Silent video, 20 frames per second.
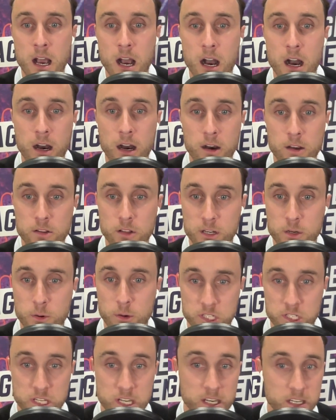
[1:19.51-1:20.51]
Online
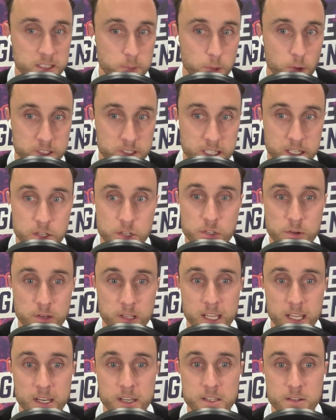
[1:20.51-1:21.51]
questionnaire to sports industry
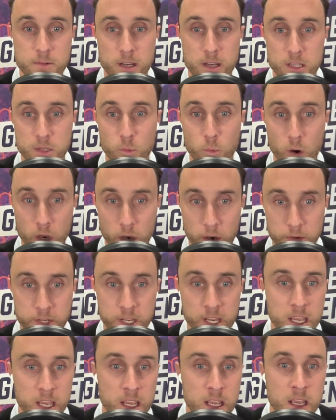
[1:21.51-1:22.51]
leaders around the world.